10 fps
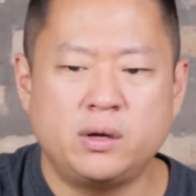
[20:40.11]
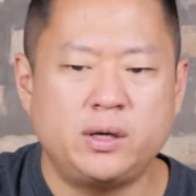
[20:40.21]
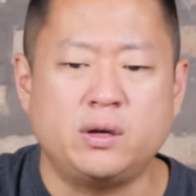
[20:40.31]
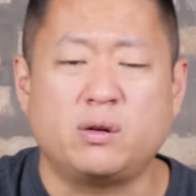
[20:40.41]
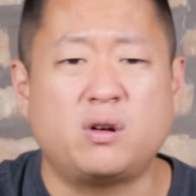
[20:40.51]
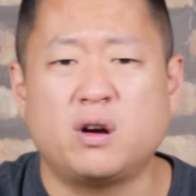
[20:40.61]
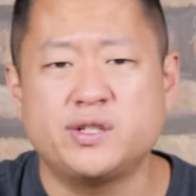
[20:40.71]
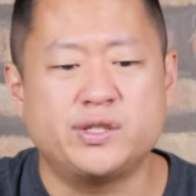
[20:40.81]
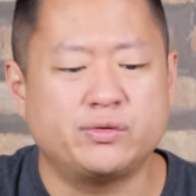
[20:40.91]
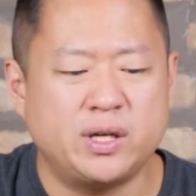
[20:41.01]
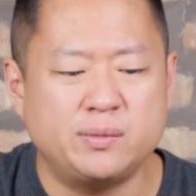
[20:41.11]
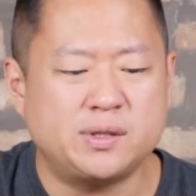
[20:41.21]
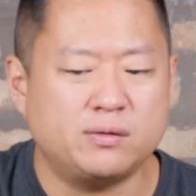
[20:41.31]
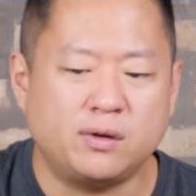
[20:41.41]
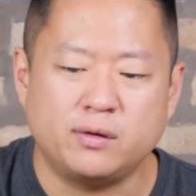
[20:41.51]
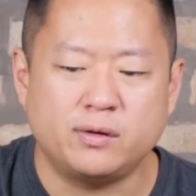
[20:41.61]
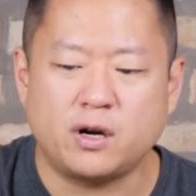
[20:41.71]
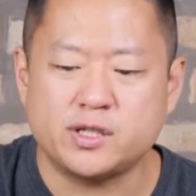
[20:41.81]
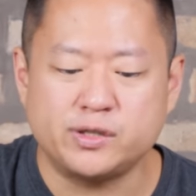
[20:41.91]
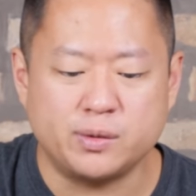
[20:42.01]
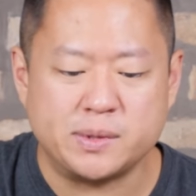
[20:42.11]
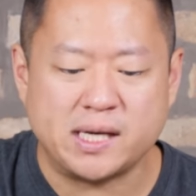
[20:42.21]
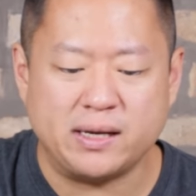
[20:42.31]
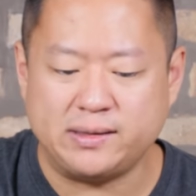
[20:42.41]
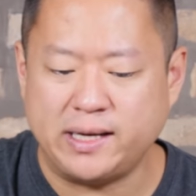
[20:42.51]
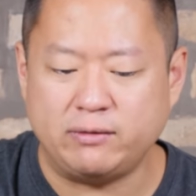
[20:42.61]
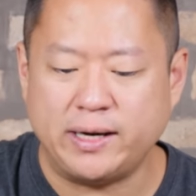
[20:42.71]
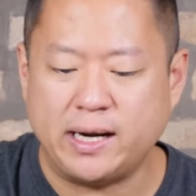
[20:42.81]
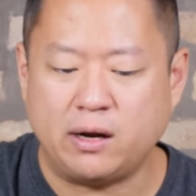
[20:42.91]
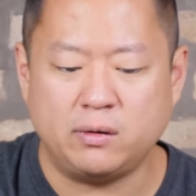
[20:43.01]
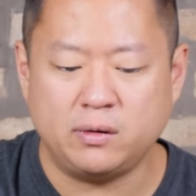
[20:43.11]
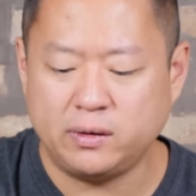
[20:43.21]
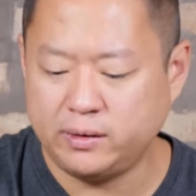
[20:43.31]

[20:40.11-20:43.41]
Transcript: you know, Carson's Ribs. Well, Carson's Ribs is kind of dead right now.